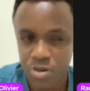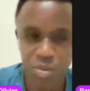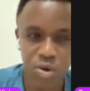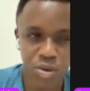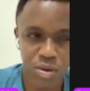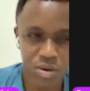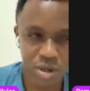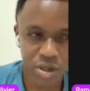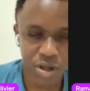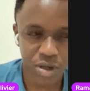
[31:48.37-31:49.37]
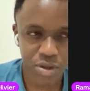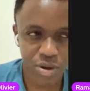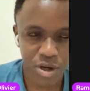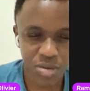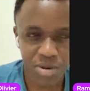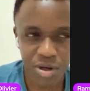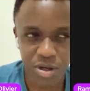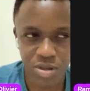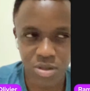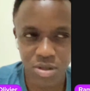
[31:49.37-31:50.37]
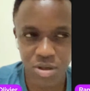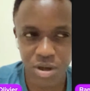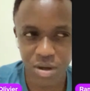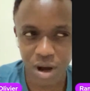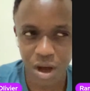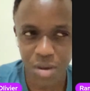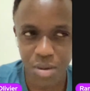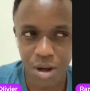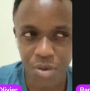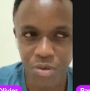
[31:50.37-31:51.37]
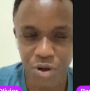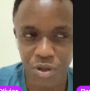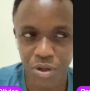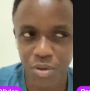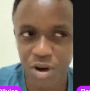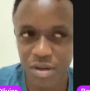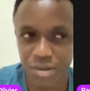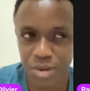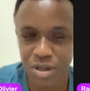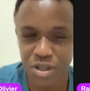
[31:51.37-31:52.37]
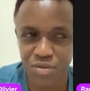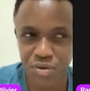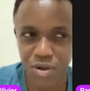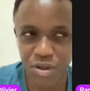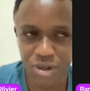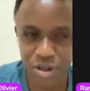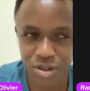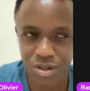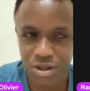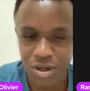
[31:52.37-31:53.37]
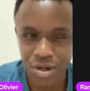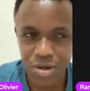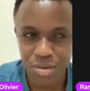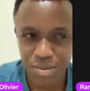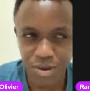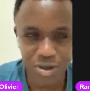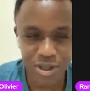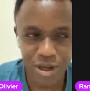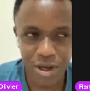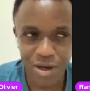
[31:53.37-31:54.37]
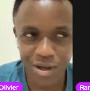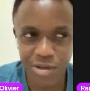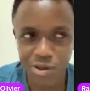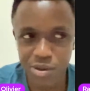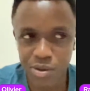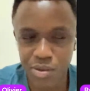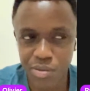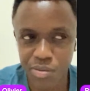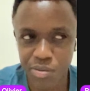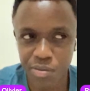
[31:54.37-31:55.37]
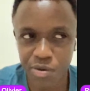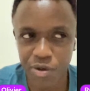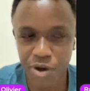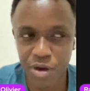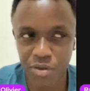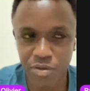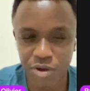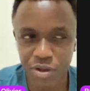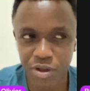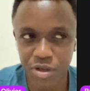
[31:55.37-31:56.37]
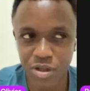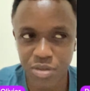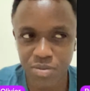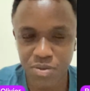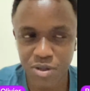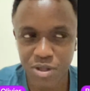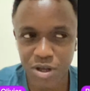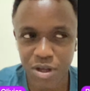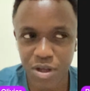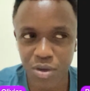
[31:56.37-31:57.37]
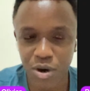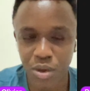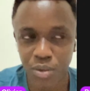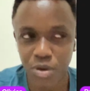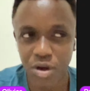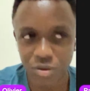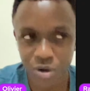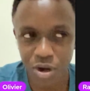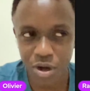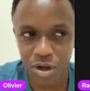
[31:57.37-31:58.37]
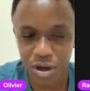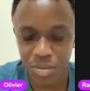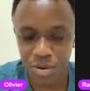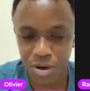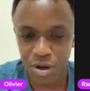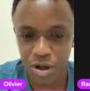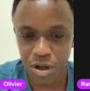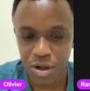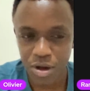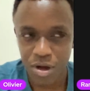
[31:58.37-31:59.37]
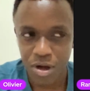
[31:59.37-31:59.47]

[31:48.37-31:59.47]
small international companies, I don't think they will have a budget for interns, most likely. So these kind of internships that you can work for any company